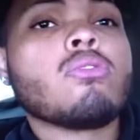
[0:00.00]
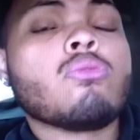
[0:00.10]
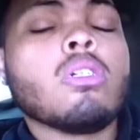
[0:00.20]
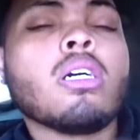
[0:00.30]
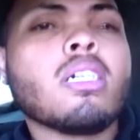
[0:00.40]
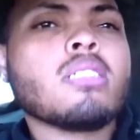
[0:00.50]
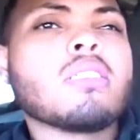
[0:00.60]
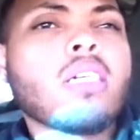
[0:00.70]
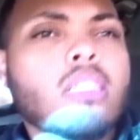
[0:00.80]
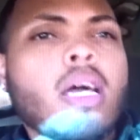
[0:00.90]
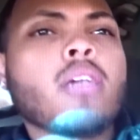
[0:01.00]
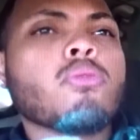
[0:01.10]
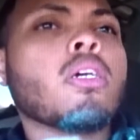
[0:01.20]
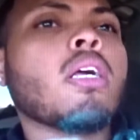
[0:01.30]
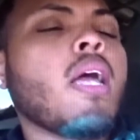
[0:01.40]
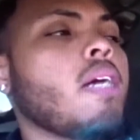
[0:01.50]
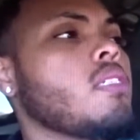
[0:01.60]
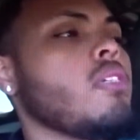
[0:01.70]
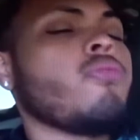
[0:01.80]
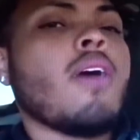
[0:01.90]
Well, I guess it's like the last week of class,
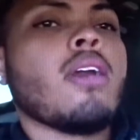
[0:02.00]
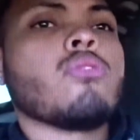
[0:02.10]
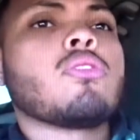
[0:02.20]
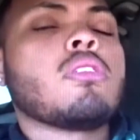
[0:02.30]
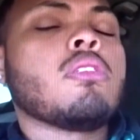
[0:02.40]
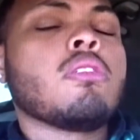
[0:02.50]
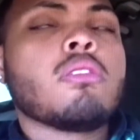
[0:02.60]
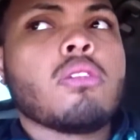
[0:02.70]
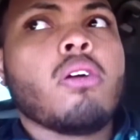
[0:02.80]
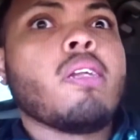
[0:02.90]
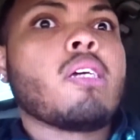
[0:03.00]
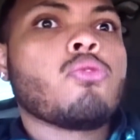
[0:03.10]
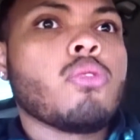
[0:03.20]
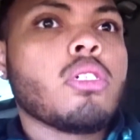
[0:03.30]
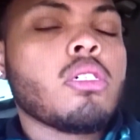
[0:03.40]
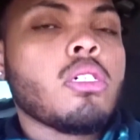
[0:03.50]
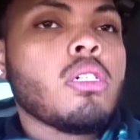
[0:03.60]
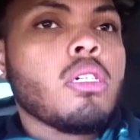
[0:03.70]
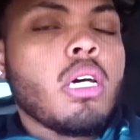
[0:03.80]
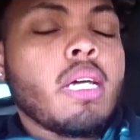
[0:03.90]
and then finals start next week.
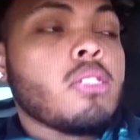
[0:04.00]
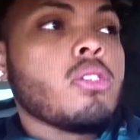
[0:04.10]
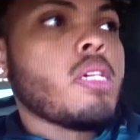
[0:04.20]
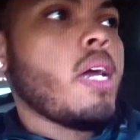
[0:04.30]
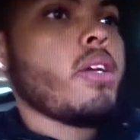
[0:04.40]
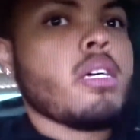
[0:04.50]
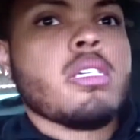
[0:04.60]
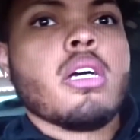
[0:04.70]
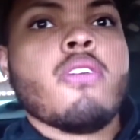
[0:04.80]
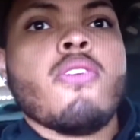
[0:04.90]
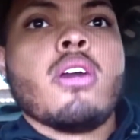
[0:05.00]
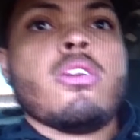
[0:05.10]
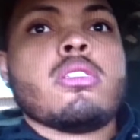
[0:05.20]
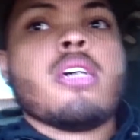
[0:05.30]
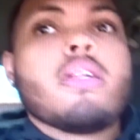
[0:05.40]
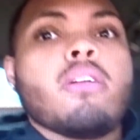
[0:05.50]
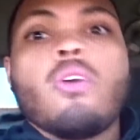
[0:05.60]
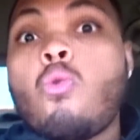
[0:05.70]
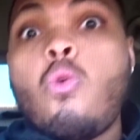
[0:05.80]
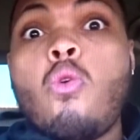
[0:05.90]
I guess on Saturday because I got a final on Saturday.
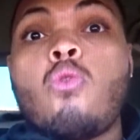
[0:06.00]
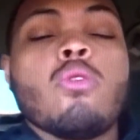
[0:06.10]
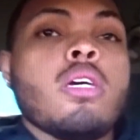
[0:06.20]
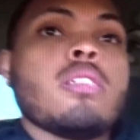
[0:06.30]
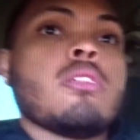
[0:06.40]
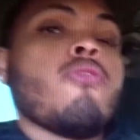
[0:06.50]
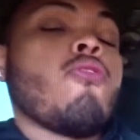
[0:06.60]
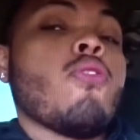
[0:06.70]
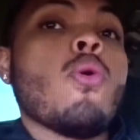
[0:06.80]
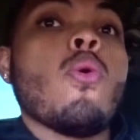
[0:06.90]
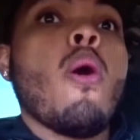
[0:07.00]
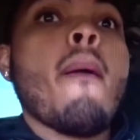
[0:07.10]
that's a fool.